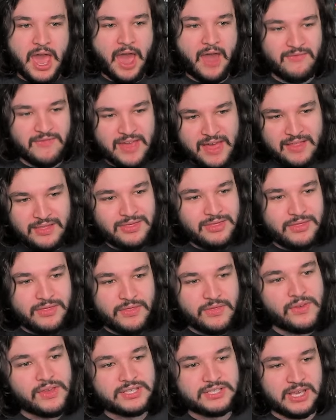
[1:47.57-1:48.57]
And then
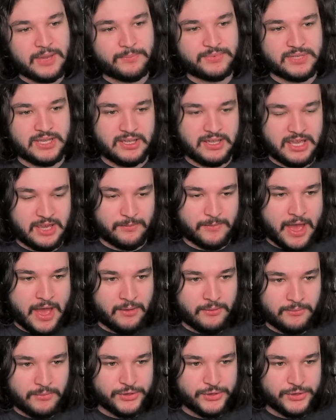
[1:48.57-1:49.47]
this update came out,